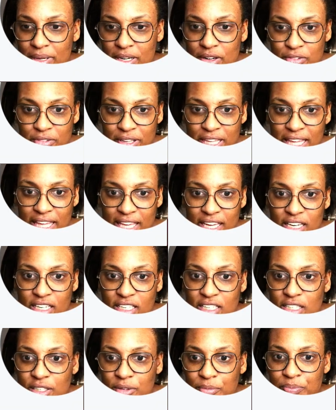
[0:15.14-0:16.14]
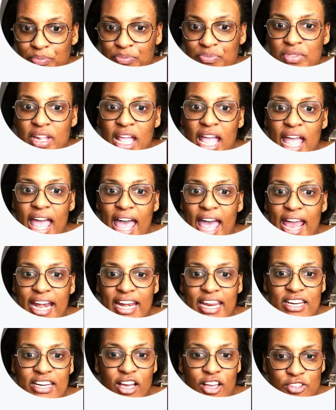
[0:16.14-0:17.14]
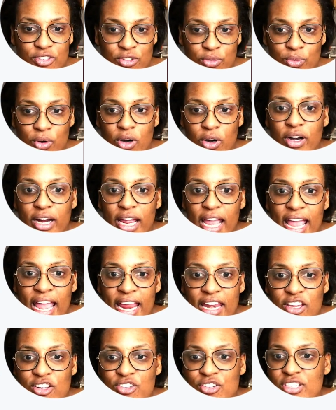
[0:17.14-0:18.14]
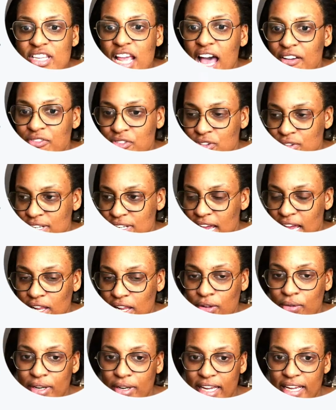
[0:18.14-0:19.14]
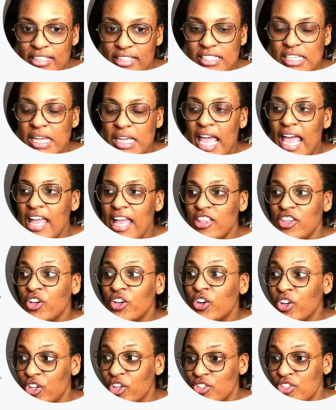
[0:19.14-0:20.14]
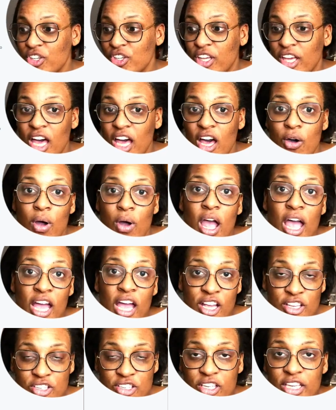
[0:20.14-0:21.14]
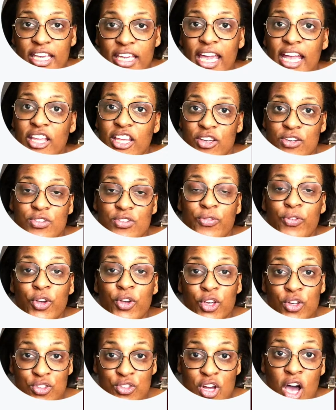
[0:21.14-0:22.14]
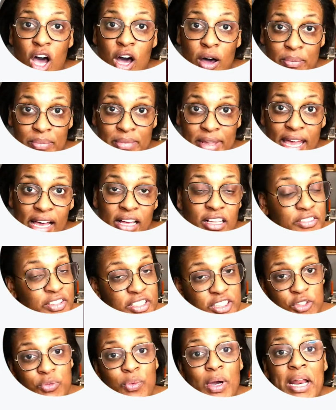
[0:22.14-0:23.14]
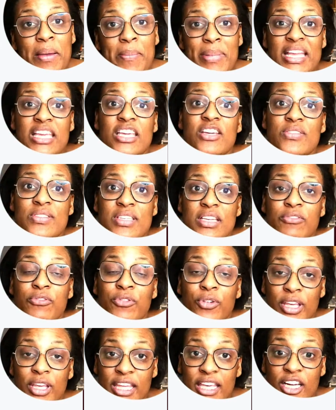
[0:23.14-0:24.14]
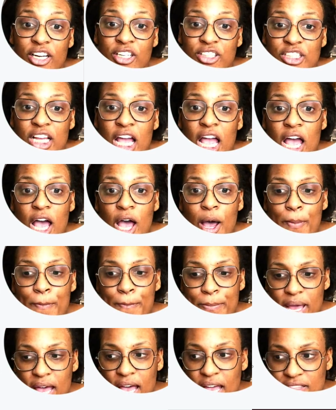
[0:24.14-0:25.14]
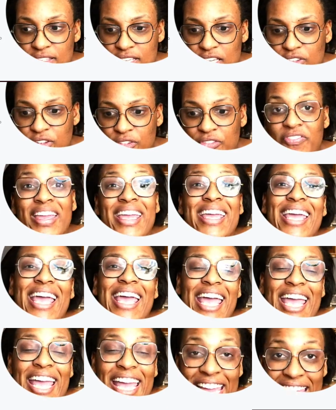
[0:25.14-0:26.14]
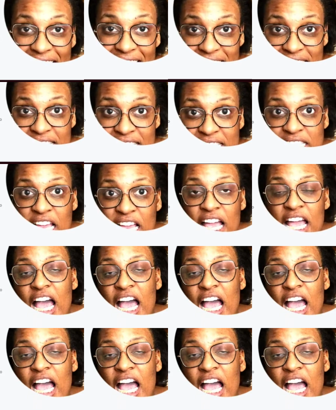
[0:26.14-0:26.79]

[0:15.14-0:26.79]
it over here and it does the work, and you just have to download it and you're good to go. So you can use for your thumbnails. This is what I've been using for years. But the thing is,